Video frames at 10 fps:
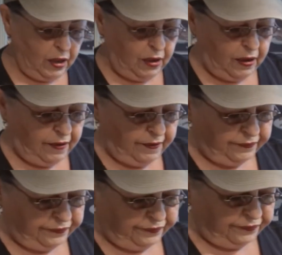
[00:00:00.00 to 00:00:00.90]

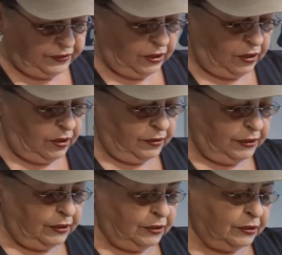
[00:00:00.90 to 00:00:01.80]
of the
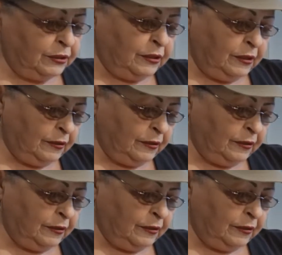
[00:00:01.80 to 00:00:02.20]
onion